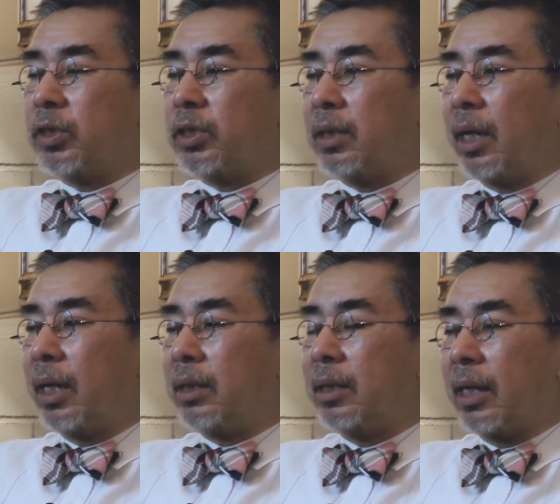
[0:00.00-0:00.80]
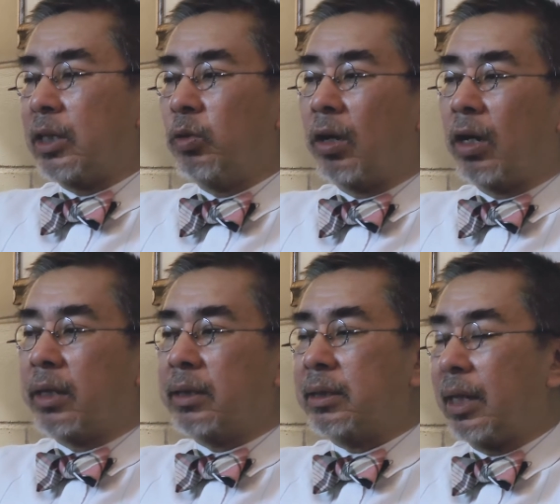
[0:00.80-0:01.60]
style that you
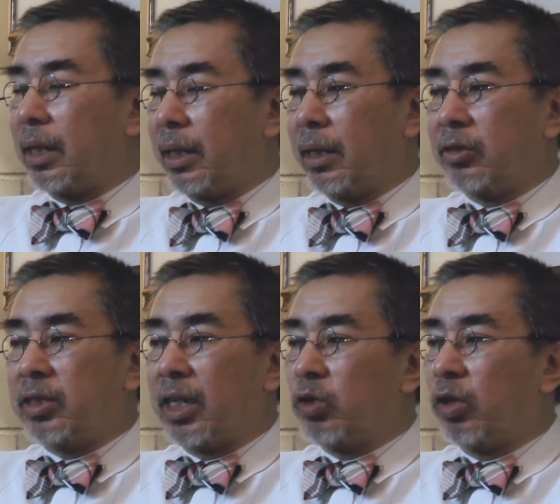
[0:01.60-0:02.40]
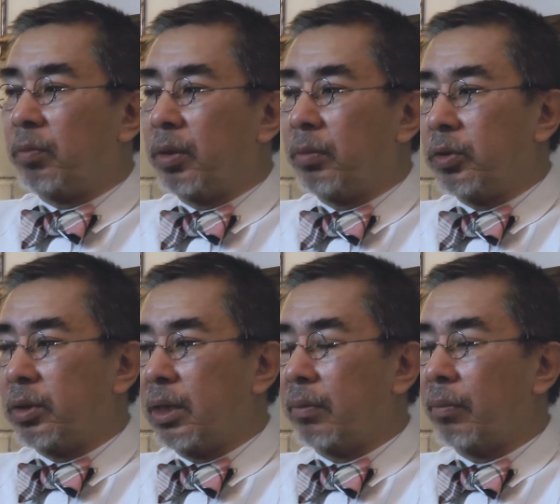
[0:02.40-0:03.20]
are selling or that you are
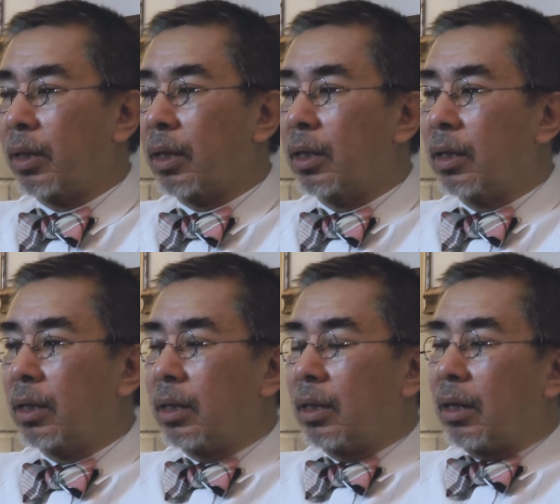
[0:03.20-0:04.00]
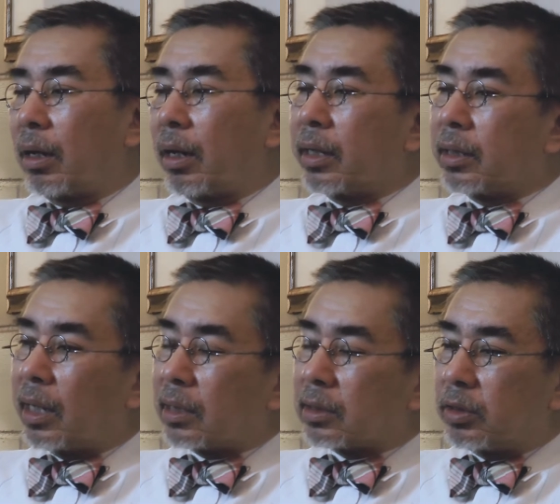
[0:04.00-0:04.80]
promoting.
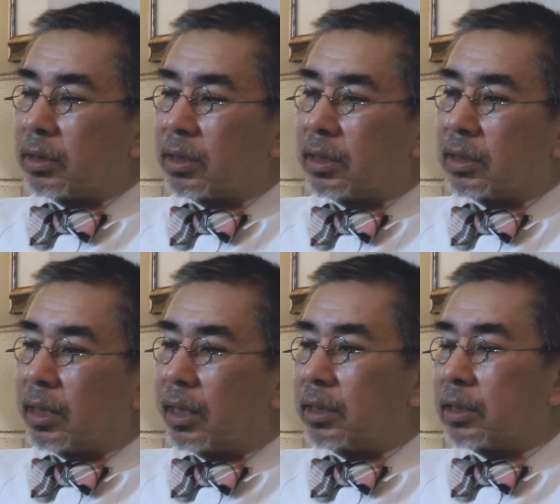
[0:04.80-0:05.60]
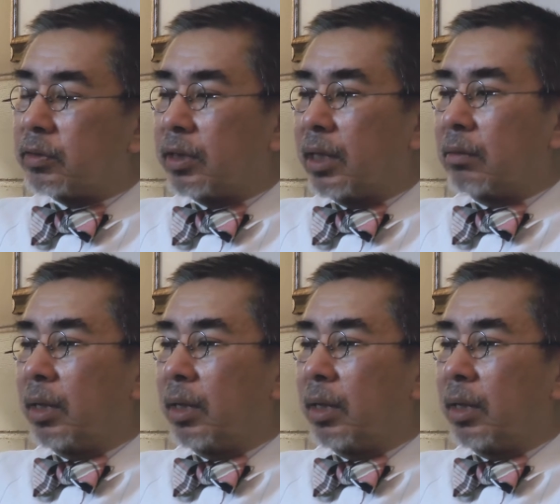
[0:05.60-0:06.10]
Architects or interior designers, for that